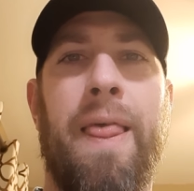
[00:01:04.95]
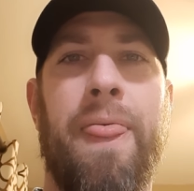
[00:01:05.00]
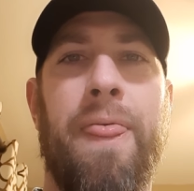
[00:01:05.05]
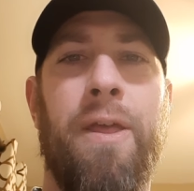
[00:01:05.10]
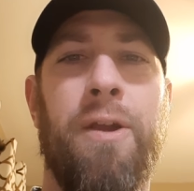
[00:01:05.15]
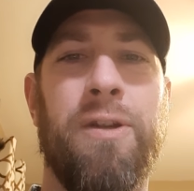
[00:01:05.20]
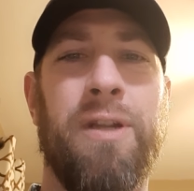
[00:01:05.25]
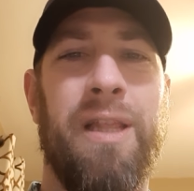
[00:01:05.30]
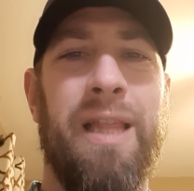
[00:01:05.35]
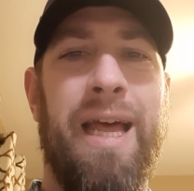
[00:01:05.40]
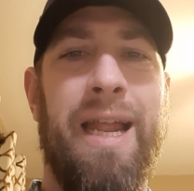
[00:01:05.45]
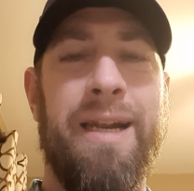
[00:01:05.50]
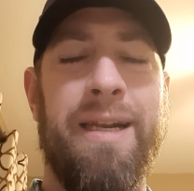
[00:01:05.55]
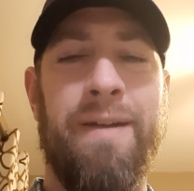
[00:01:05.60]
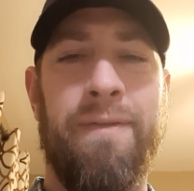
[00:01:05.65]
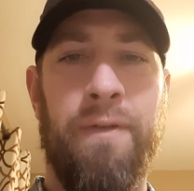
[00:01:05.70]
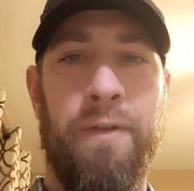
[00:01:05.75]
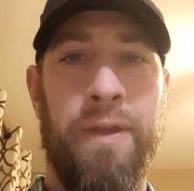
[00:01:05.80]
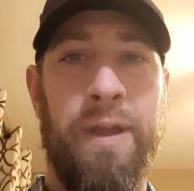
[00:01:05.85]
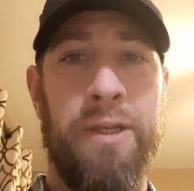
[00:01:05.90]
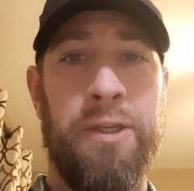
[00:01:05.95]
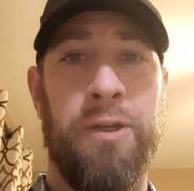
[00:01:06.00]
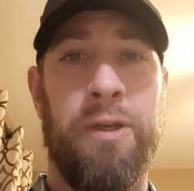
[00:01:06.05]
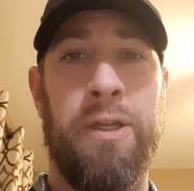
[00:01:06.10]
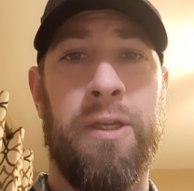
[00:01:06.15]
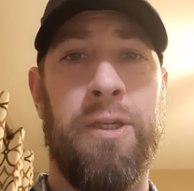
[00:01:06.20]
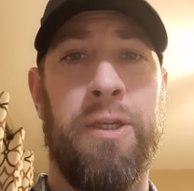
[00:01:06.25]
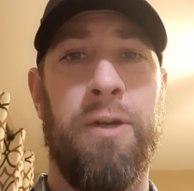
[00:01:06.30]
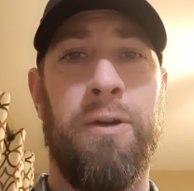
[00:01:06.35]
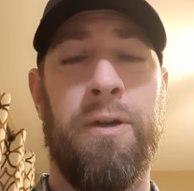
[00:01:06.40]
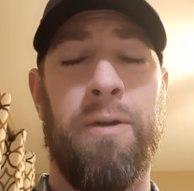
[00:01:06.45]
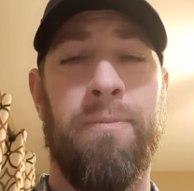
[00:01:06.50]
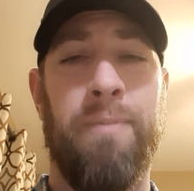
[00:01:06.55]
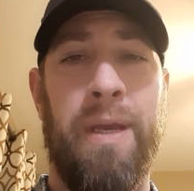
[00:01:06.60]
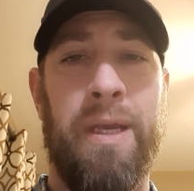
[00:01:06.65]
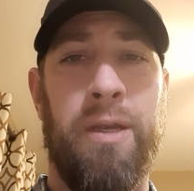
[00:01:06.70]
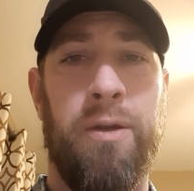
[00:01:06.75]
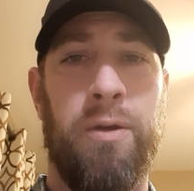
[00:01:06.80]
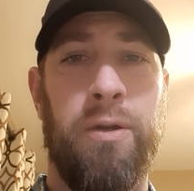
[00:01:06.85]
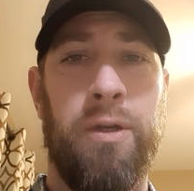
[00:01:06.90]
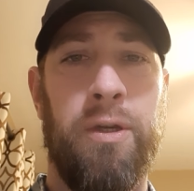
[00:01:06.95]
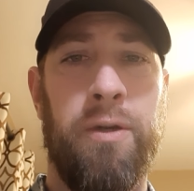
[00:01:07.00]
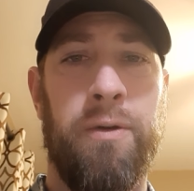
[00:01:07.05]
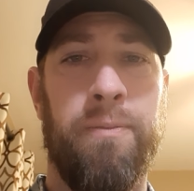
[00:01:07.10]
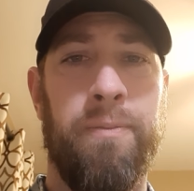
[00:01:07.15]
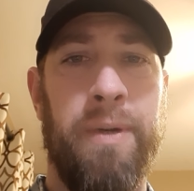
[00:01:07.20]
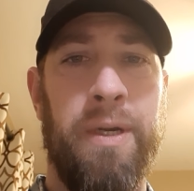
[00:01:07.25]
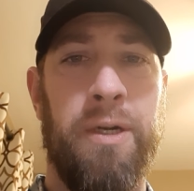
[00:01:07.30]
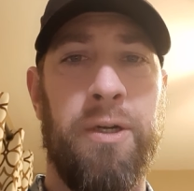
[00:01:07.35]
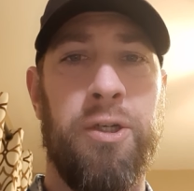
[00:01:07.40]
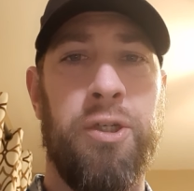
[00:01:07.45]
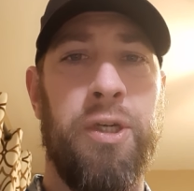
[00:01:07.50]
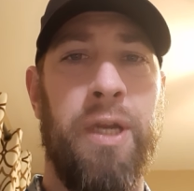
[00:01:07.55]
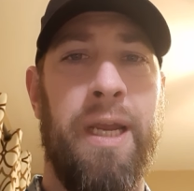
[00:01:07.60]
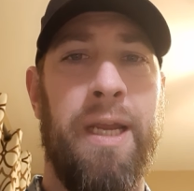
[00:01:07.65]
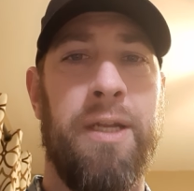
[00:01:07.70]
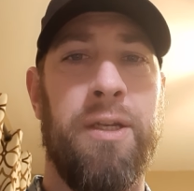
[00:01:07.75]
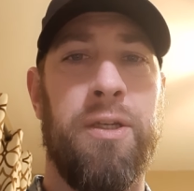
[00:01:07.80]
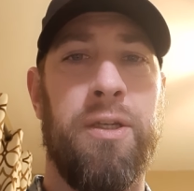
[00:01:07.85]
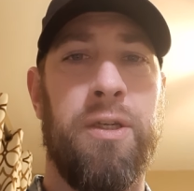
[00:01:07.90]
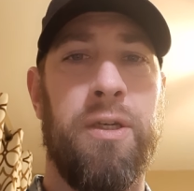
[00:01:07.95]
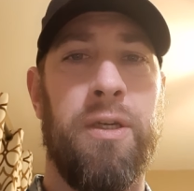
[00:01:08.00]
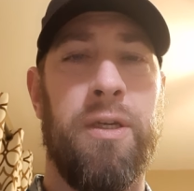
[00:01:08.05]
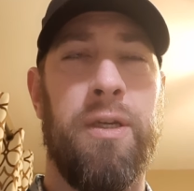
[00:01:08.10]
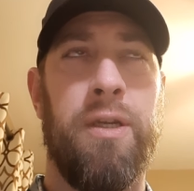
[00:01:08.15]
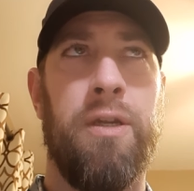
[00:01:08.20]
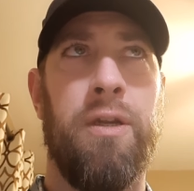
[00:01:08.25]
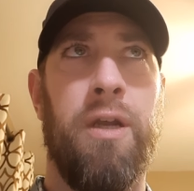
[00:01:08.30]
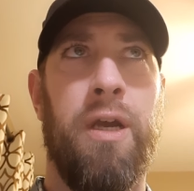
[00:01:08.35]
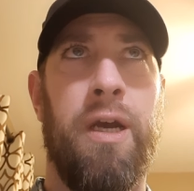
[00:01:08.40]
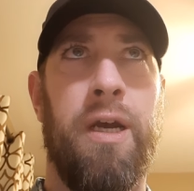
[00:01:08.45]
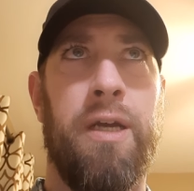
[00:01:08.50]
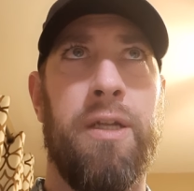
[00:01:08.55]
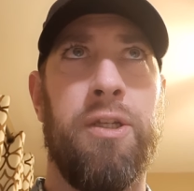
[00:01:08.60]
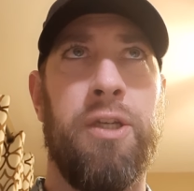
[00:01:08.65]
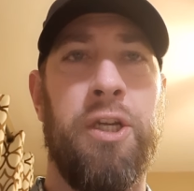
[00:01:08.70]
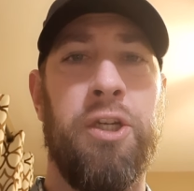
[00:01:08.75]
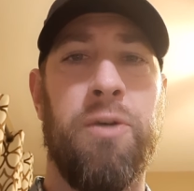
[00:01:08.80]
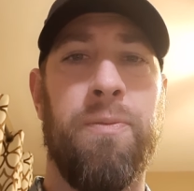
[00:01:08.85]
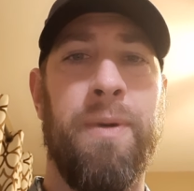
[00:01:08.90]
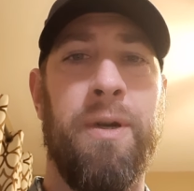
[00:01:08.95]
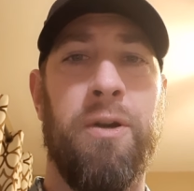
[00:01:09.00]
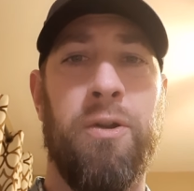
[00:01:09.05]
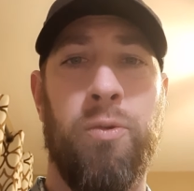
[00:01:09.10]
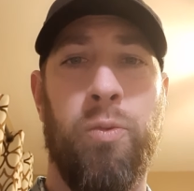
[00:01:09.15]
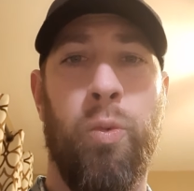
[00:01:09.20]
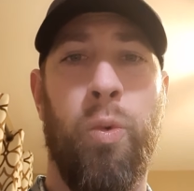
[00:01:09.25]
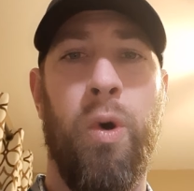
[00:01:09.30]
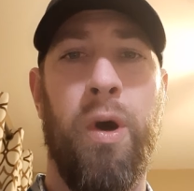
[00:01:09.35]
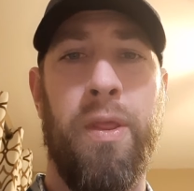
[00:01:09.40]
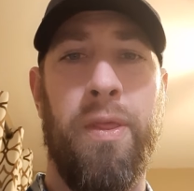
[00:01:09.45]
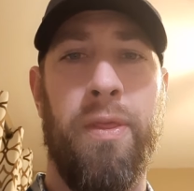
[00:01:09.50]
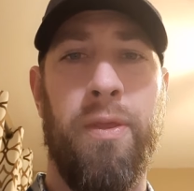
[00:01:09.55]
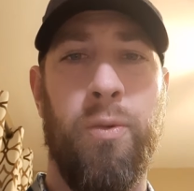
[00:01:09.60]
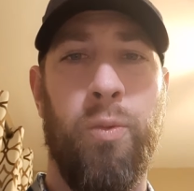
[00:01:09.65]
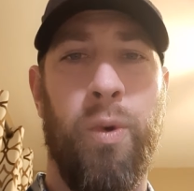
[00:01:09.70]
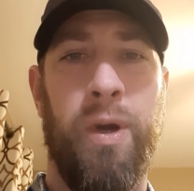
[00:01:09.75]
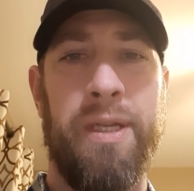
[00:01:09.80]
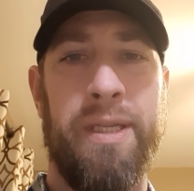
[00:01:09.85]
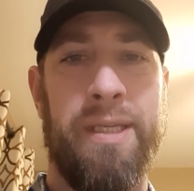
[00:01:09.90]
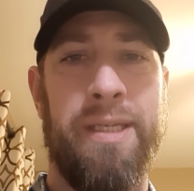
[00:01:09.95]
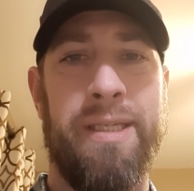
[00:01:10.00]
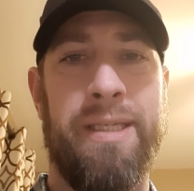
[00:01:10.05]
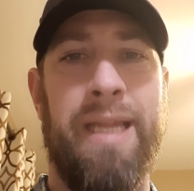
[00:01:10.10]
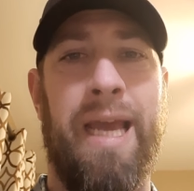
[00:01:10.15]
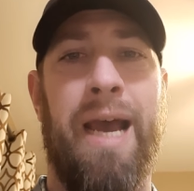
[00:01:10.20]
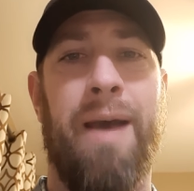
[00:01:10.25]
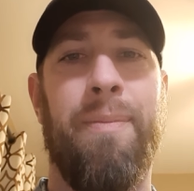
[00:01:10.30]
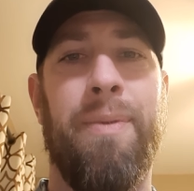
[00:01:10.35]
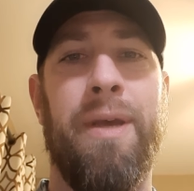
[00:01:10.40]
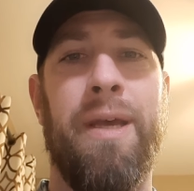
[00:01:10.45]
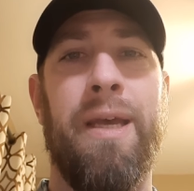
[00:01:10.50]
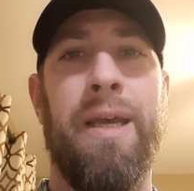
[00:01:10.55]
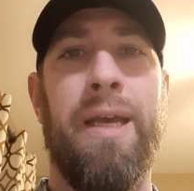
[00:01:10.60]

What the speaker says: There's a lot of different things you can do to make your beer change your beer with one step.